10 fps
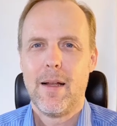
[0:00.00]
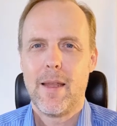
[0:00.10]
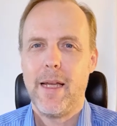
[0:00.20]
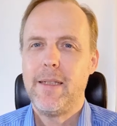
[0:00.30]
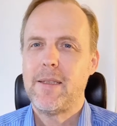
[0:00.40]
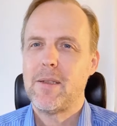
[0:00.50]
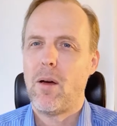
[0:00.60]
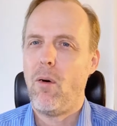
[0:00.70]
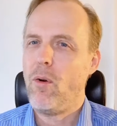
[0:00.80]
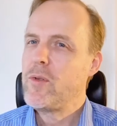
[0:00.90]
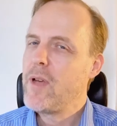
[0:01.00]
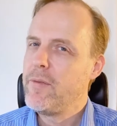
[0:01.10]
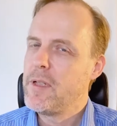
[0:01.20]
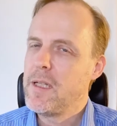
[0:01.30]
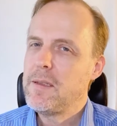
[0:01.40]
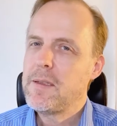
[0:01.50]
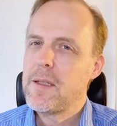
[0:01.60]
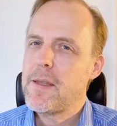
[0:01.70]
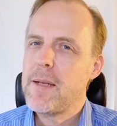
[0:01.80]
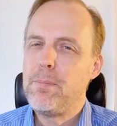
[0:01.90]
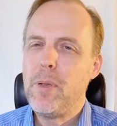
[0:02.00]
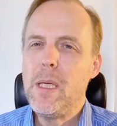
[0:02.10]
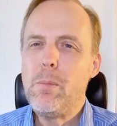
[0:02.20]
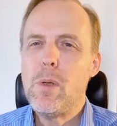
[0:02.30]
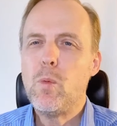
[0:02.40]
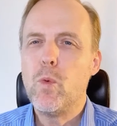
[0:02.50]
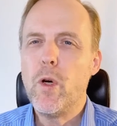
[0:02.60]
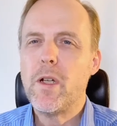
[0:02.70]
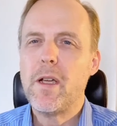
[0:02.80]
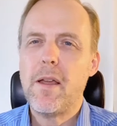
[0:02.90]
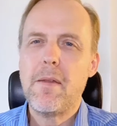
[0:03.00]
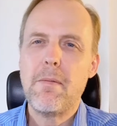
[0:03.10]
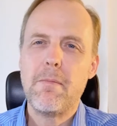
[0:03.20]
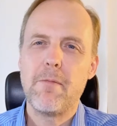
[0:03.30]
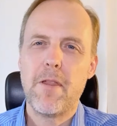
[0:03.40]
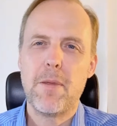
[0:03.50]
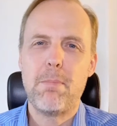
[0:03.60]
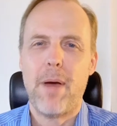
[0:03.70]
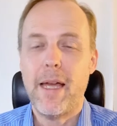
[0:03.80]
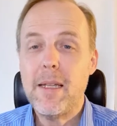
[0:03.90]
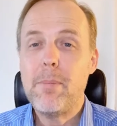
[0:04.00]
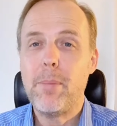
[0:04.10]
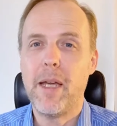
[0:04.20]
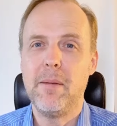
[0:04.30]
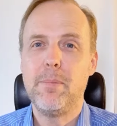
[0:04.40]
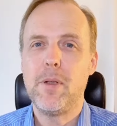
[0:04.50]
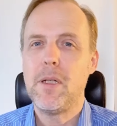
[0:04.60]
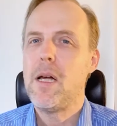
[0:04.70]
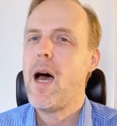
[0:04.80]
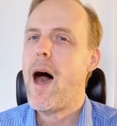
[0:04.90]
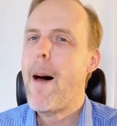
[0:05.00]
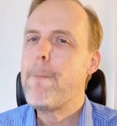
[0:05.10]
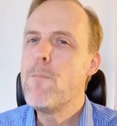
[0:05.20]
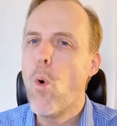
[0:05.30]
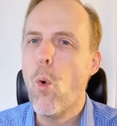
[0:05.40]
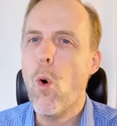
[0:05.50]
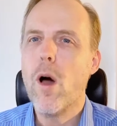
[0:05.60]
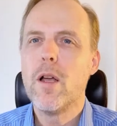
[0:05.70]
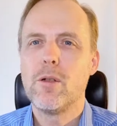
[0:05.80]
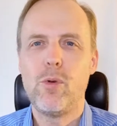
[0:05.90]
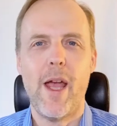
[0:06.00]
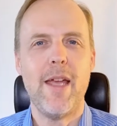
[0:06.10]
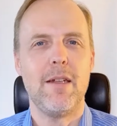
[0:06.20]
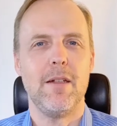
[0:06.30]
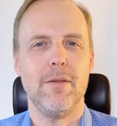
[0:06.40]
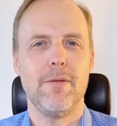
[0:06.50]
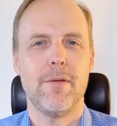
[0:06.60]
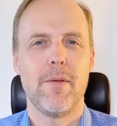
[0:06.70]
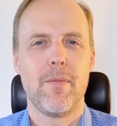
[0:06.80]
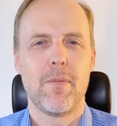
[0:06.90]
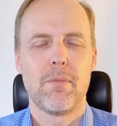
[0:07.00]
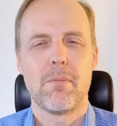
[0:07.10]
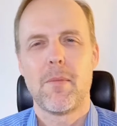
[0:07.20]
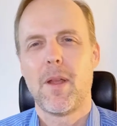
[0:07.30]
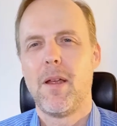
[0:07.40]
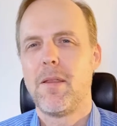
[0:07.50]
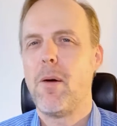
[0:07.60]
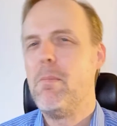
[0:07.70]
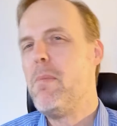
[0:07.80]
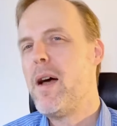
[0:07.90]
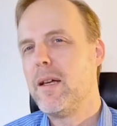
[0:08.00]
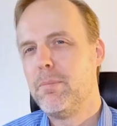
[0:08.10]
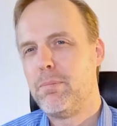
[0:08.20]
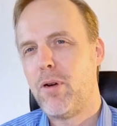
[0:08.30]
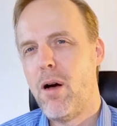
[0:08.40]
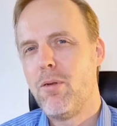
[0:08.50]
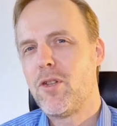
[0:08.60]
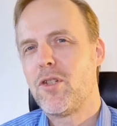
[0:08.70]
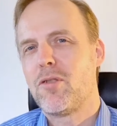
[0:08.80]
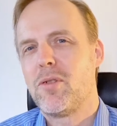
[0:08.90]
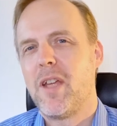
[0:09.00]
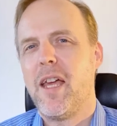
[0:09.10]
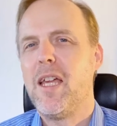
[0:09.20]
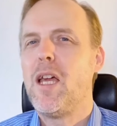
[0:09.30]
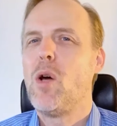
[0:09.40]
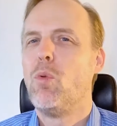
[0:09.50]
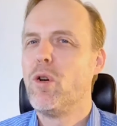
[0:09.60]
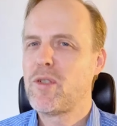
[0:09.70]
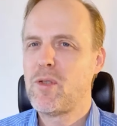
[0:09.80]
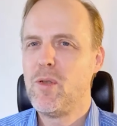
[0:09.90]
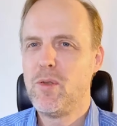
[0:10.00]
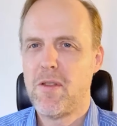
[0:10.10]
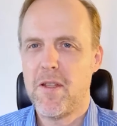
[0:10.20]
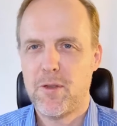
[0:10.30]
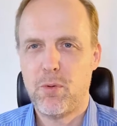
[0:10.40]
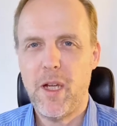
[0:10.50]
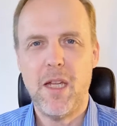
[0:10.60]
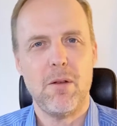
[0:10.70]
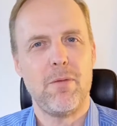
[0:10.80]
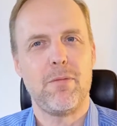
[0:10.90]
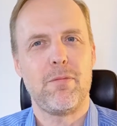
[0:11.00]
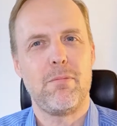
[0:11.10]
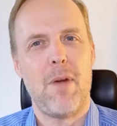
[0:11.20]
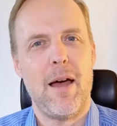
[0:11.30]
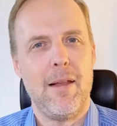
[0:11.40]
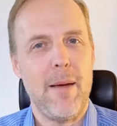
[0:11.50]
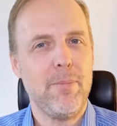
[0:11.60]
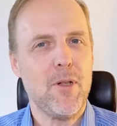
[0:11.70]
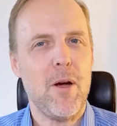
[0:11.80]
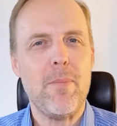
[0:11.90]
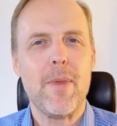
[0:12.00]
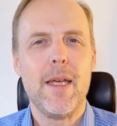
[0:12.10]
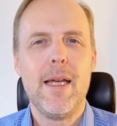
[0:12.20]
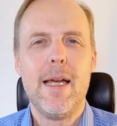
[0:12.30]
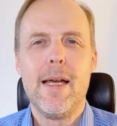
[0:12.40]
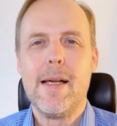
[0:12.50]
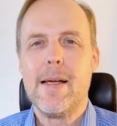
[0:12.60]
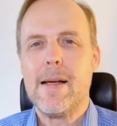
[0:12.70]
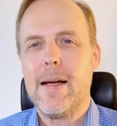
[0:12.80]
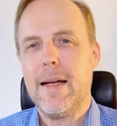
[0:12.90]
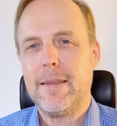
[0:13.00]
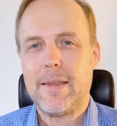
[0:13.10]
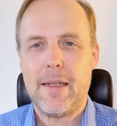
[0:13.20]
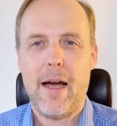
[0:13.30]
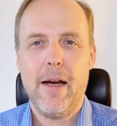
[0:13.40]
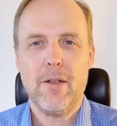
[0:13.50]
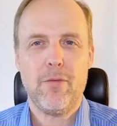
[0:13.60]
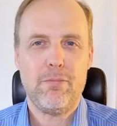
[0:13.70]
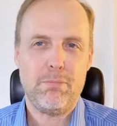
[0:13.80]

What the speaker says: There is also evidence that people working with pen and paper are more creative. So my approach today was to use the screen of my laptop as kind of